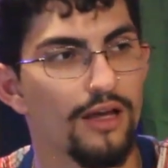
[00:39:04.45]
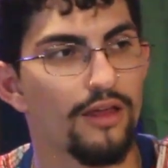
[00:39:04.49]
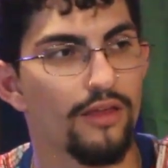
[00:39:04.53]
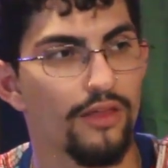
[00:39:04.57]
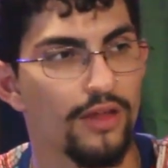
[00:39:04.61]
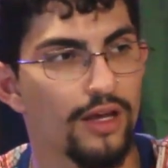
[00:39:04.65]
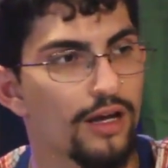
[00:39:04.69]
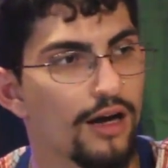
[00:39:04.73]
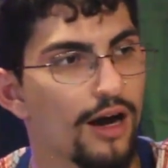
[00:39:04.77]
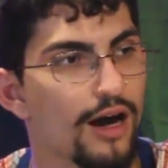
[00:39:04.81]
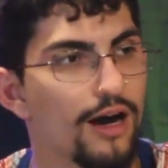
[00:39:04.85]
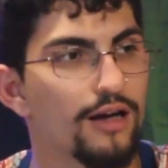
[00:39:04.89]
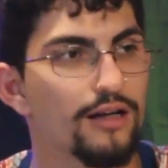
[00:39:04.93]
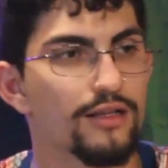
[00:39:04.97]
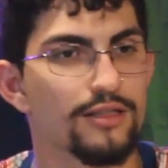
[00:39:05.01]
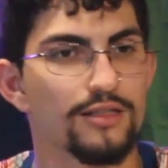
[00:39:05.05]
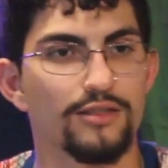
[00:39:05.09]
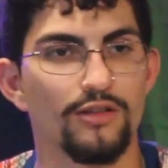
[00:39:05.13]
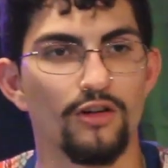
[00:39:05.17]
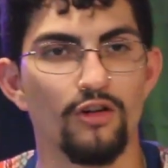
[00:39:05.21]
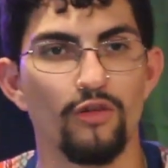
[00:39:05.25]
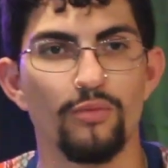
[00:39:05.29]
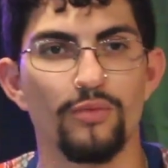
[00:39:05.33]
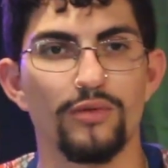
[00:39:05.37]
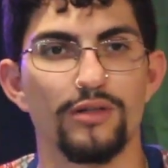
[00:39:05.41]
They got us
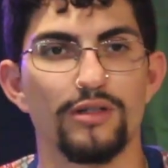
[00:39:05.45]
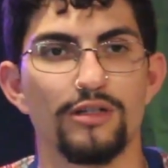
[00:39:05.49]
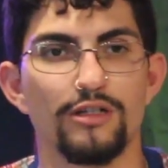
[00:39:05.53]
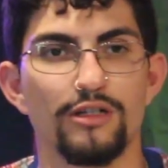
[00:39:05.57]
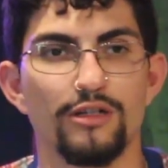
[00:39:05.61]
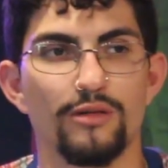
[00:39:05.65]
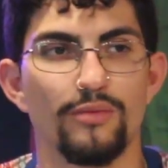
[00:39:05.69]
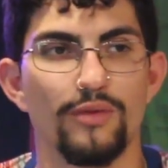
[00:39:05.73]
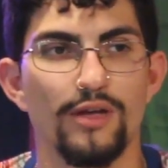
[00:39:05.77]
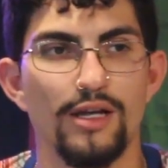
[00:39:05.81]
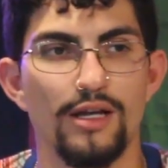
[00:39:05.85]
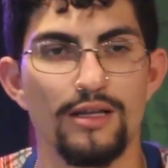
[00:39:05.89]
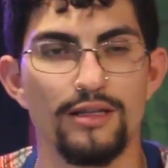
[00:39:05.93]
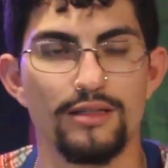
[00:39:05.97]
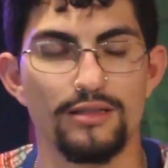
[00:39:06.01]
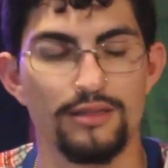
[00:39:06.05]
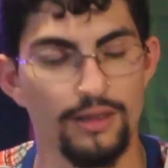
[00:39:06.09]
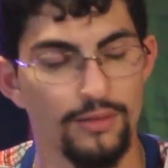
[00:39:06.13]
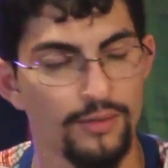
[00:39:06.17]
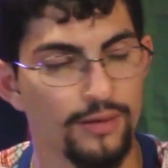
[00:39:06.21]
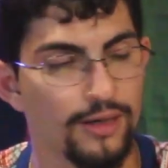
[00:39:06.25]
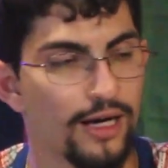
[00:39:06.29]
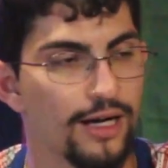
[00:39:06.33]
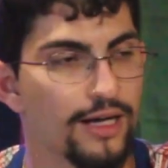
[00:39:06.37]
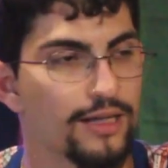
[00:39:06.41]
to open up.
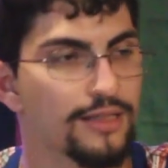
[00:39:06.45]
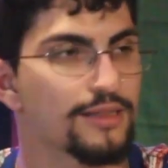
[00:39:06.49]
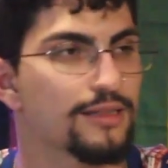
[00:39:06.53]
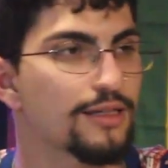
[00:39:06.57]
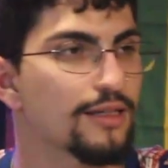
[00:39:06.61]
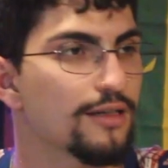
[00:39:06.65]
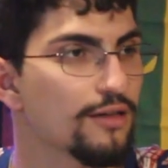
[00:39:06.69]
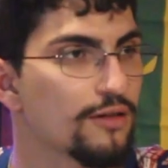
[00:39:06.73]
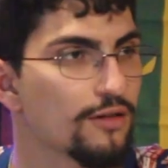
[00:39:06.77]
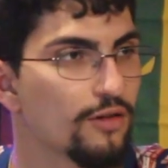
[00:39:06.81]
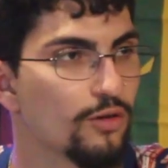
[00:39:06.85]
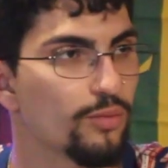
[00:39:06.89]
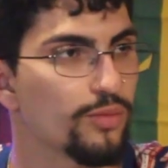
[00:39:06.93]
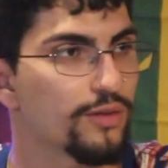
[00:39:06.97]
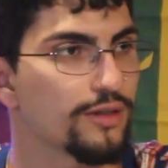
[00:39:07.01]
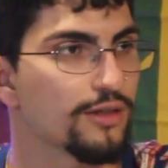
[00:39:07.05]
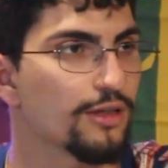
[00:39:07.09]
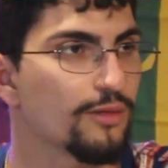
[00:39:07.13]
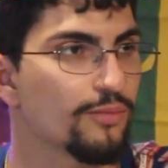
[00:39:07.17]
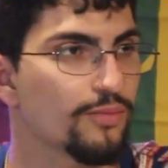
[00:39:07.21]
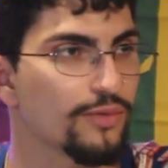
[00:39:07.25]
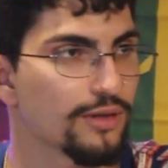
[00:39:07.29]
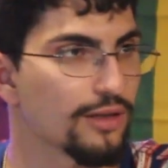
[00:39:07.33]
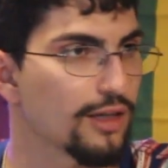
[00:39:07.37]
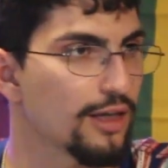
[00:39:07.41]
Some guys didn't open
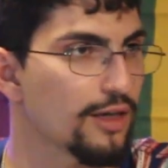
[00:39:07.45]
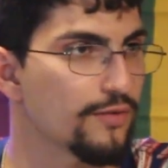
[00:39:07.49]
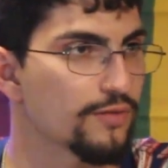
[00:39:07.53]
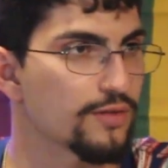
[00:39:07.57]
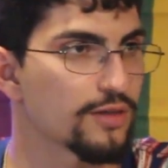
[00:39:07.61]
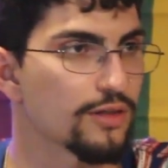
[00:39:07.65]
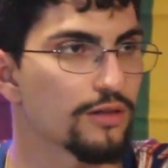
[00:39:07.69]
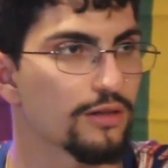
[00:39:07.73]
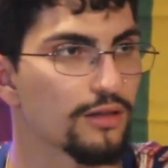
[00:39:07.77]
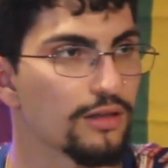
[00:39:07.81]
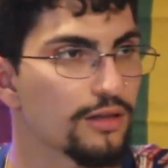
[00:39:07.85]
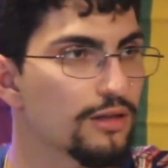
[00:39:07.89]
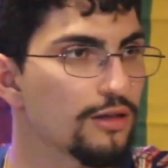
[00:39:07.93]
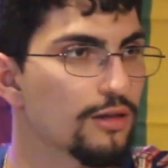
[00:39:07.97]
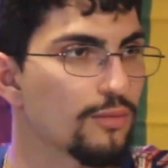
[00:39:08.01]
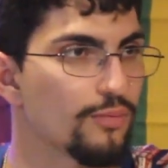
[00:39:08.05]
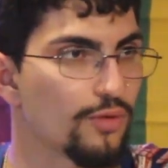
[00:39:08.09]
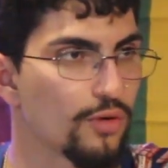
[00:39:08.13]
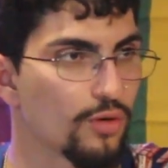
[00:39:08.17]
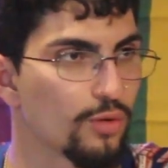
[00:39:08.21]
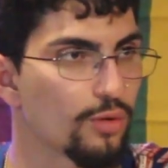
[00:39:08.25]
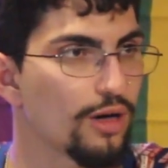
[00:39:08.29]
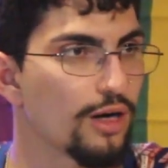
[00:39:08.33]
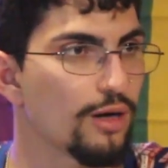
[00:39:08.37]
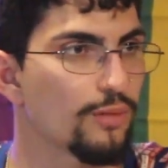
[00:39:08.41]
up and left the
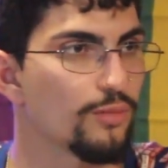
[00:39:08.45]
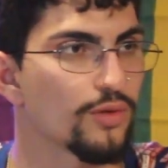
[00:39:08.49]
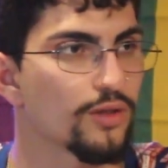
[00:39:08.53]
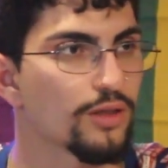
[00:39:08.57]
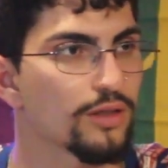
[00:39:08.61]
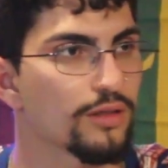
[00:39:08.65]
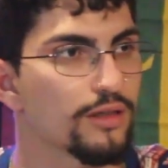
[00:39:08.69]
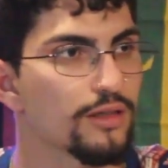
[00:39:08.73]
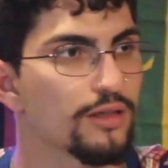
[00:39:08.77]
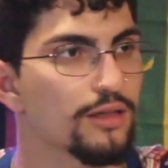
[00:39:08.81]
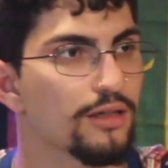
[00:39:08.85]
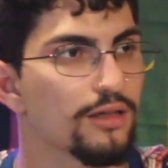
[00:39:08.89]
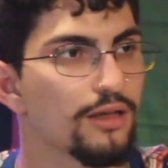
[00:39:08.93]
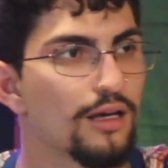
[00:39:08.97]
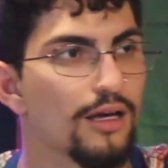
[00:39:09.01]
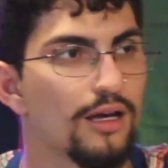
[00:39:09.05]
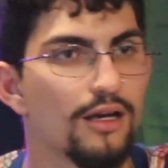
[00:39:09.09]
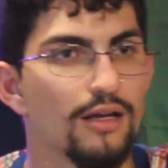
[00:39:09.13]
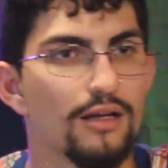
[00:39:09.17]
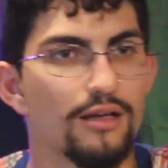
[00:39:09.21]
program early.